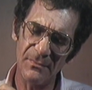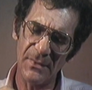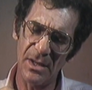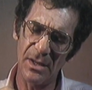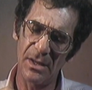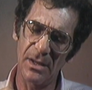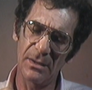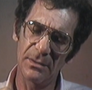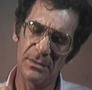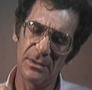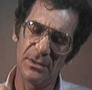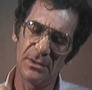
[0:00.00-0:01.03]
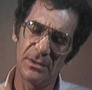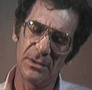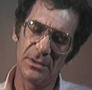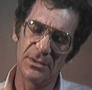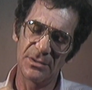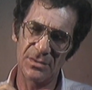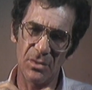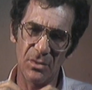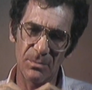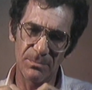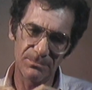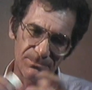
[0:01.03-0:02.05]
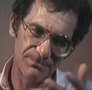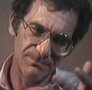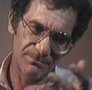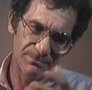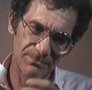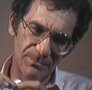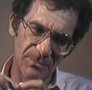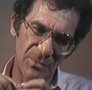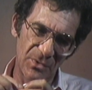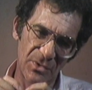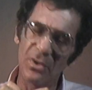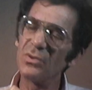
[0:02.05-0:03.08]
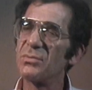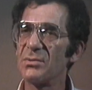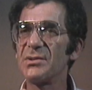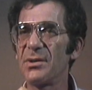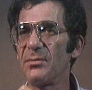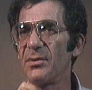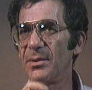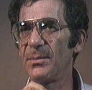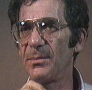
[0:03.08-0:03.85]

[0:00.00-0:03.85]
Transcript: Uh, so those were some of the,